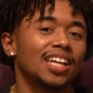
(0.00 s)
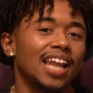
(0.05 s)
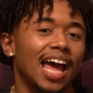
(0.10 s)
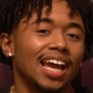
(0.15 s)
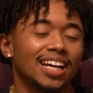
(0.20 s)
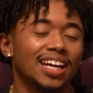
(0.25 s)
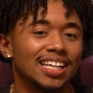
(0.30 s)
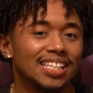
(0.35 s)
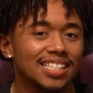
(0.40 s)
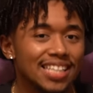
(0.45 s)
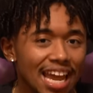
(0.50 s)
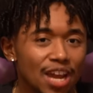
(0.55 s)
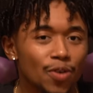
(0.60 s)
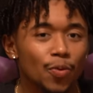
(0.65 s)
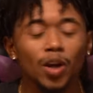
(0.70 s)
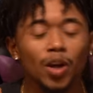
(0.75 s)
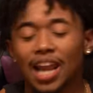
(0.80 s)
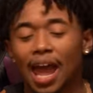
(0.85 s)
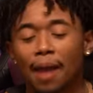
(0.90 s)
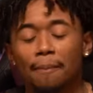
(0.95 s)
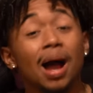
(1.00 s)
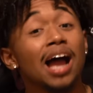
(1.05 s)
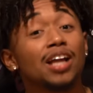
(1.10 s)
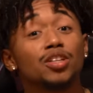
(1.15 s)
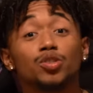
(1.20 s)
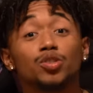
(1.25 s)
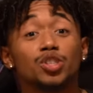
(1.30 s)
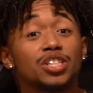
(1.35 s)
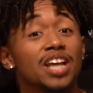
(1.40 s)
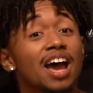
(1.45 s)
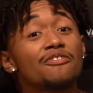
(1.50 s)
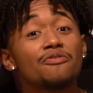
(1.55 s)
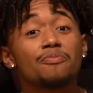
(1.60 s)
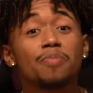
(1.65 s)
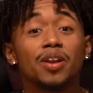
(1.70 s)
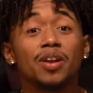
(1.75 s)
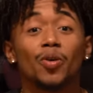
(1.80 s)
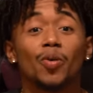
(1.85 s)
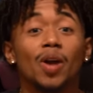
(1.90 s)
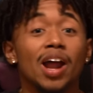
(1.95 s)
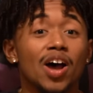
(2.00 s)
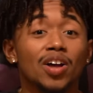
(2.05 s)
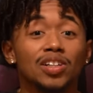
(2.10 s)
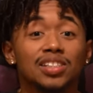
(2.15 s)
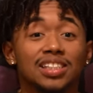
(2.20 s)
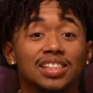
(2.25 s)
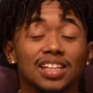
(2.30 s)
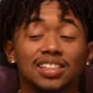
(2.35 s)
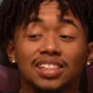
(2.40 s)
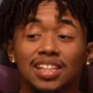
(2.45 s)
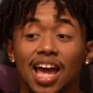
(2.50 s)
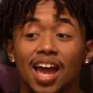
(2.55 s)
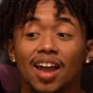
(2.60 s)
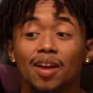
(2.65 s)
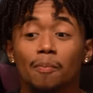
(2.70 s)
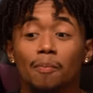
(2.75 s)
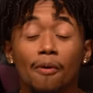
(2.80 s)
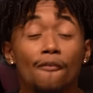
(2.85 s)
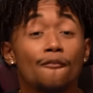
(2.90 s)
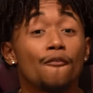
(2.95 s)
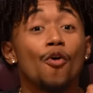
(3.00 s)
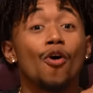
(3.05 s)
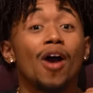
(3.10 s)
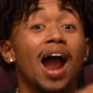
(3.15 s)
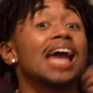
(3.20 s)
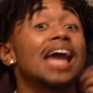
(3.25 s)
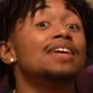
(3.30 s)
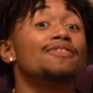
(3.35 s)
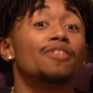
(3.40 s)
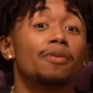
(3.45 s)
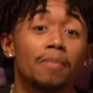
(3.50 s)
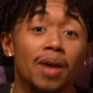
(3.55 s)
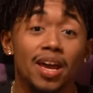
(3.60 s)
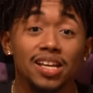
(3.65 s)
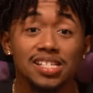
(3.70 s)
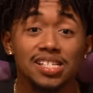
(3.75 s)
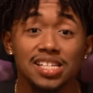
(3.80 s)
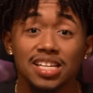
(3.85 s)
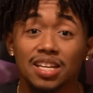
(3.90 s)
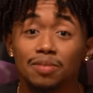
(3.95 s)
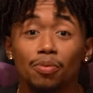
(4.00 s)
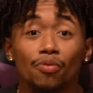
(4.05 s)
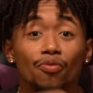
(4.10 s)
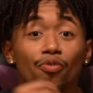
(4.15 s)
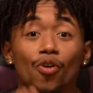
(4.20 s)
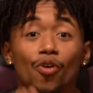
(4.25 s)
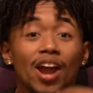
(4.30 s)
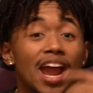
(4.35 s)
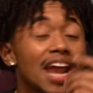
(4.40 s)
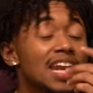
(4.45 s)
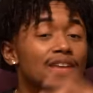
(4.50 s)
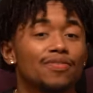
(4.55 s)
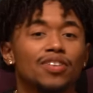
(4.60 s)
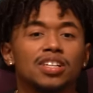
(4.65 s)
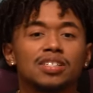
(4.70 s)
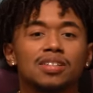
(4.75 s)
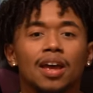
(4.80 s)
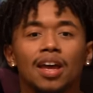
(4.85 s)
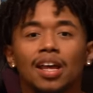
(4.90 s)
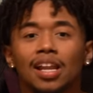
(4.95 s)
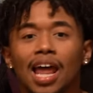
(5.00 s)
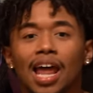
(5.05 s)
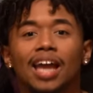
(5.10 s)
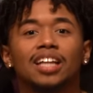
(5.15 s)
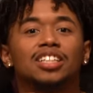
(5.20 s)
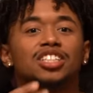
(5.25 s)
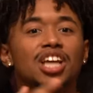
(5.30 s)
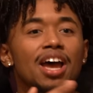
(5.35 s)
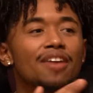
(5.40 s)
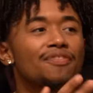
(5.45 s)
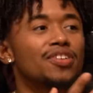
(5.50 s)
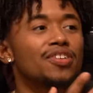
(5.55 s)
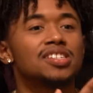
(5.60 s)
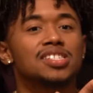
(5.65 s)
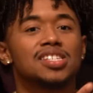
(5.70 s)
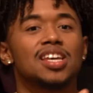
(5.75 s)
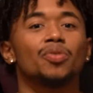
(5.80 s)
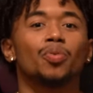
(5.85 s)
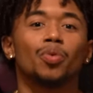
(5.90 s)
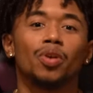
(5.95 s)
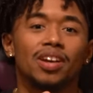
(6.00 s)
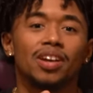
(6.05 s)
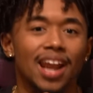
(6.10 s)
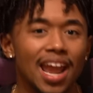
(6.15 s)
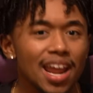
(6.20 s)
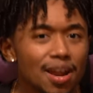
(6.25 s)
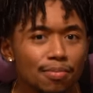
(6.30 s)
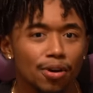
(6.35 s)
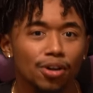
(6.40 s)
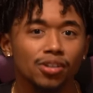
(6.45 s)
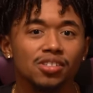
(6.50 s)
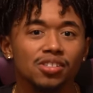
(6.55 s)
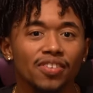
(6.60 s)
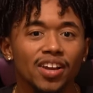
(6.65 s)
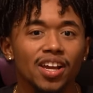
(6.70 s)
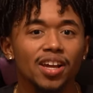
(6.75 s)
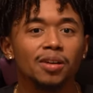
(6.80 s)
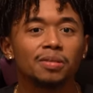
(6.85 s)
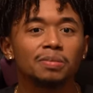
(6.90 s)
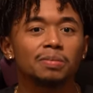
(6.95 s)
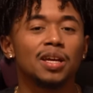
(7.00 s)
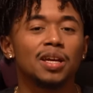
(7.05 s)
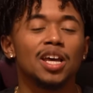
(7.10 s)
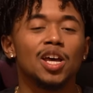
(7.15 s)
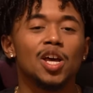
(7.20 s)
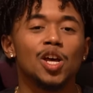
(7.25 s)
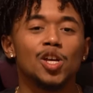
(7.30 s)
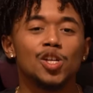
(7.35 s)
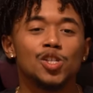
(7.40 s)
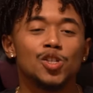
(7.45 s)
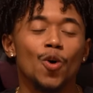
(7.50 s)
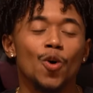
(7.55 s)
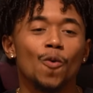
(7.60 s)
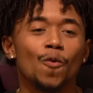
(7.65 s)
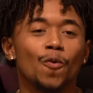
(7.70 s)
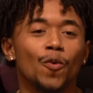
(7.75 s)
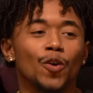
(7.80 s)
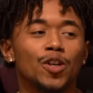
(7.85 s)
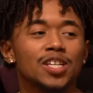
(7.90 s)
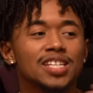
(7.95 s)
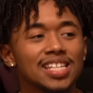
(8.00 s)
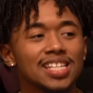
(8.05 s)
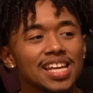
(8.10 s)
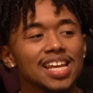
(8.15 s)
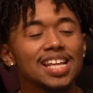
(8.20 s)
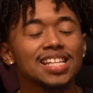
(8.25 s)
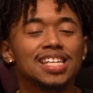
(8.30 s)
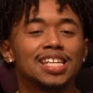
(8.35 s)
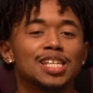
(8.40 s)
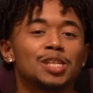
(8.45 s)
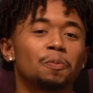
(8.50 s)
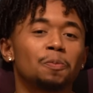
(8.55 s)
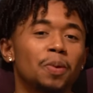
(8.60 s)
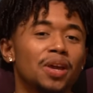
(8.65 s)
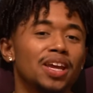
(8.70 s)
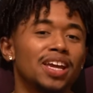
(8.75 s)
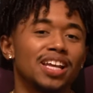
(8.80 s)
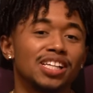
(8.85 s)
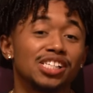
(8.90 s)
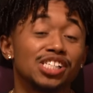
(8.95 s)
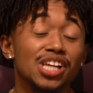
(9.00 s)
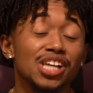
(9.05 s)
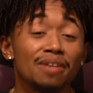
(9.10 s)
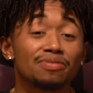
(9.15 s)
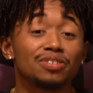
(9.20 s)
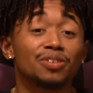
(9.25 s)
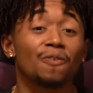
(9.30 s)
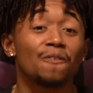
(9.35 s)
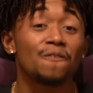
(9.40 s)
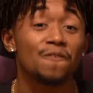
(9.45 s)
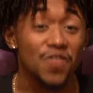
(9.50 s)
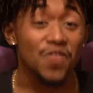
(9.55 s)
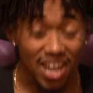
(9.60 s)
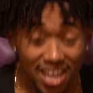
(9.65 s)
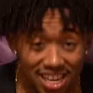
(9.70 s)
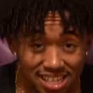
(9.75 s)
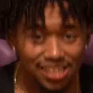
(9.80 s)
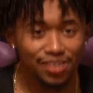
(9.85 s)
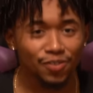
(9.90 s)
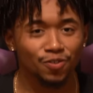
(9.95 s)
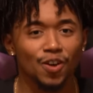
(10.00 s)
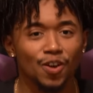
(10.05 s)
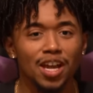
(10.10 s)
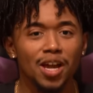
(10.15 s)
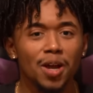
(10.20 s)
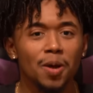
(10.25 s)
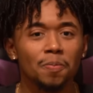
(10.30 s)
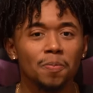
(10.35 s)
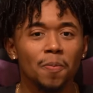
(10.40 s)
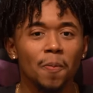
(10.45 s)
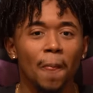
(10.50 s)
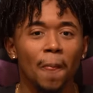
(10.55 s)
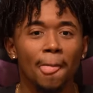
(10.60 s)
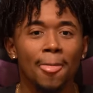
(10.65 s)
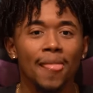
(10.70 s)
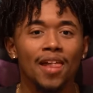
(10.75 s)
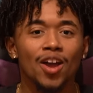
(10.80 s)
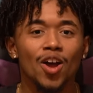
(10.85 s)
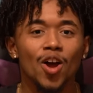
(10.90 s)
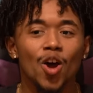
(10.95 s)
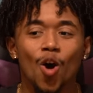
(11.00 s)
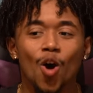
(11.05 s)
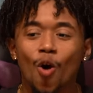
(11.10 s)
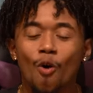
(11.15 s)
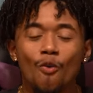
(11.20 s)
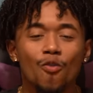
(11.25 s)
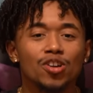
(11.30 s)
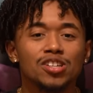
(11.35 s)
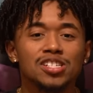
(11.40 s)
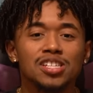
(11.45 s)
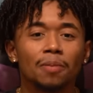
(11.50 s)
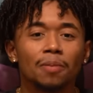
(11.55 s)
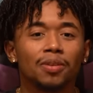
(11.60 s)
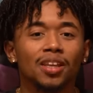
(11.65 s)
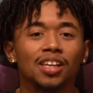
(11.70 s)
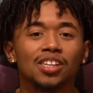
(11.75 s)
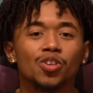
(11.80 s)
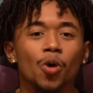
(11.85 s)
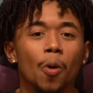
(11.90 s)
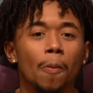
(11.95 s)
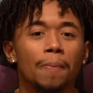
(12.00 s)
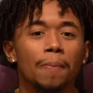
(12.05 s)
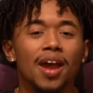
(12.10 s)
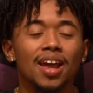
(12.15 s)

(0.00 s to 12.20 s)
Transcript: like a day one, like mind you, Jeff been around since like before I even met Cid, before any of us like Jeff and Cid were neighbors, fam. So for Cid to spit in Jeff's face, fam, over something so